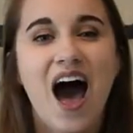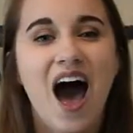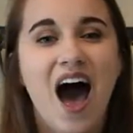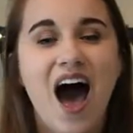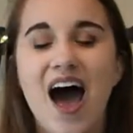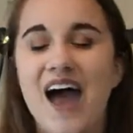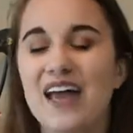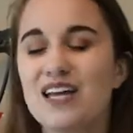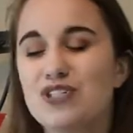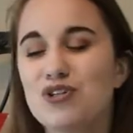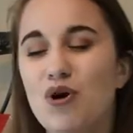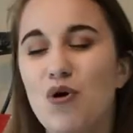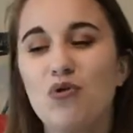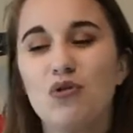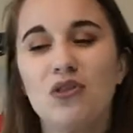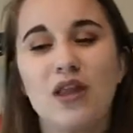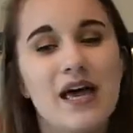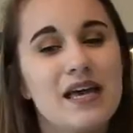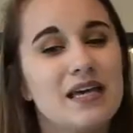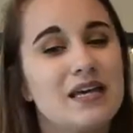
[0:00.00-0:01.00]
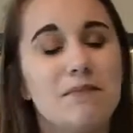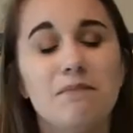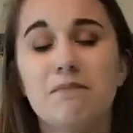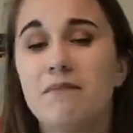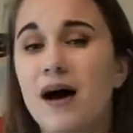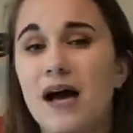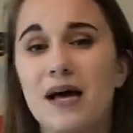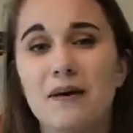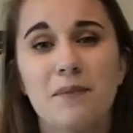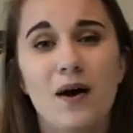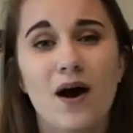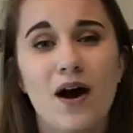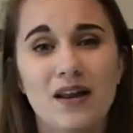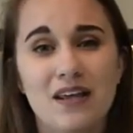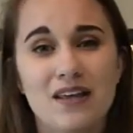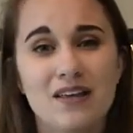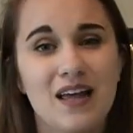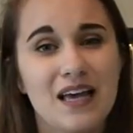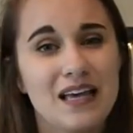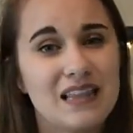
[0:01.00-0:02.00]
I don't like my
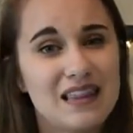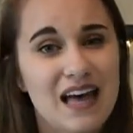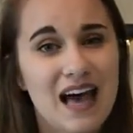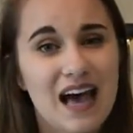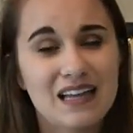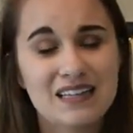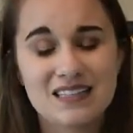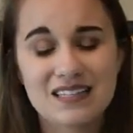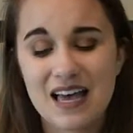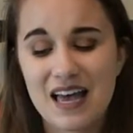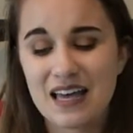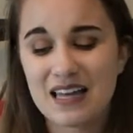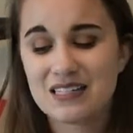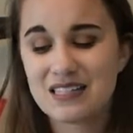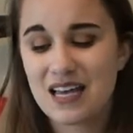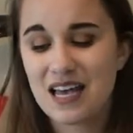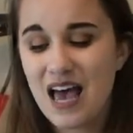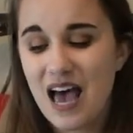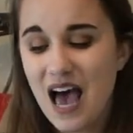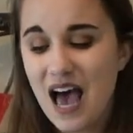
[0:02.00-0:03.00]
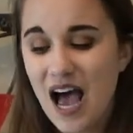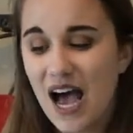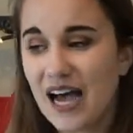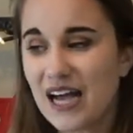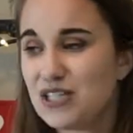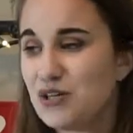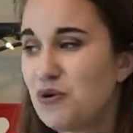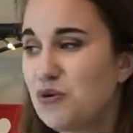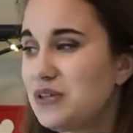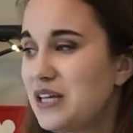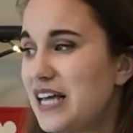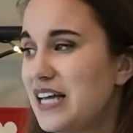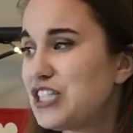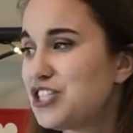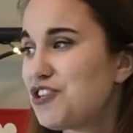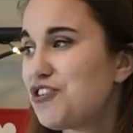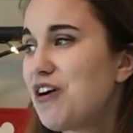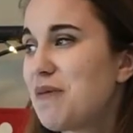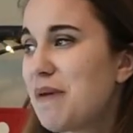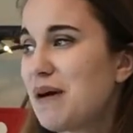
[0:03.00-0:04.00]
body like that, and I don't like
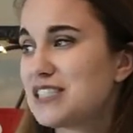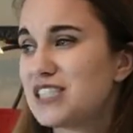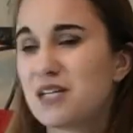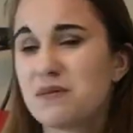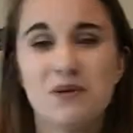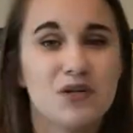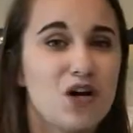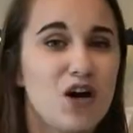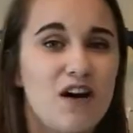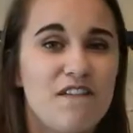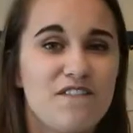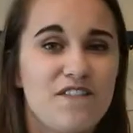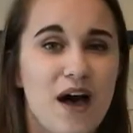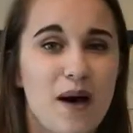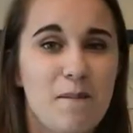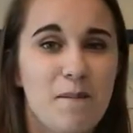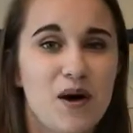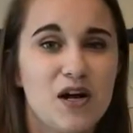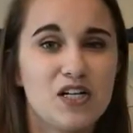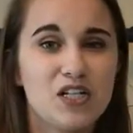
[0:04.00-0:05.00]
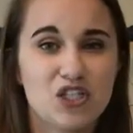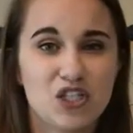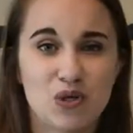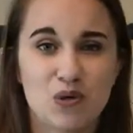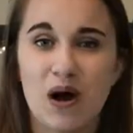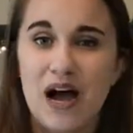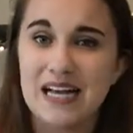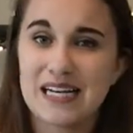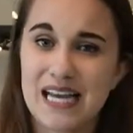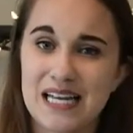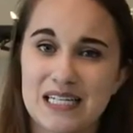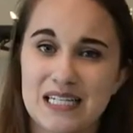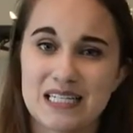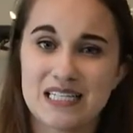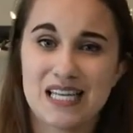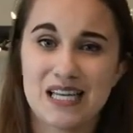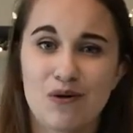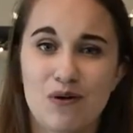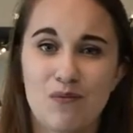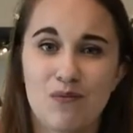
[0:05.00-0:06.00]
showing my stomach off that much, so I tend to
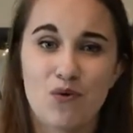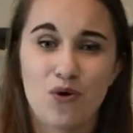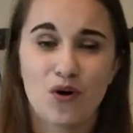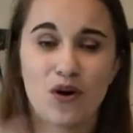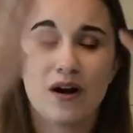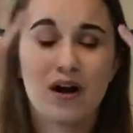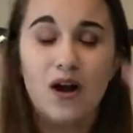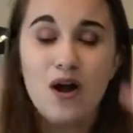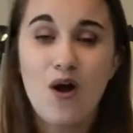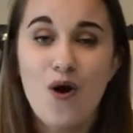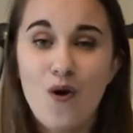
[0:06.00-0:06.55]
stick with more